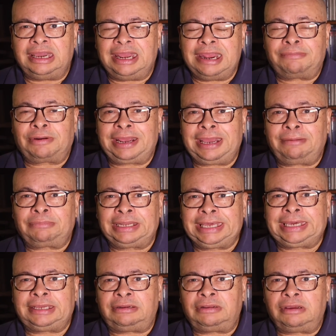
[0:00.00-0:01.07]
Abraham
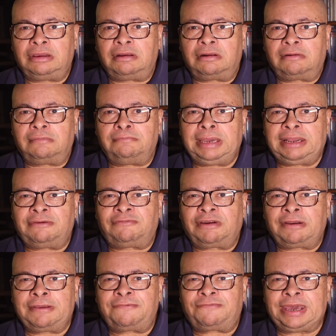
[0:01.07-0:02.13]
Lincoln made a
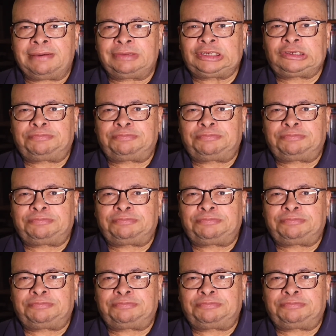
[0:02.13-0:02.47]
very famous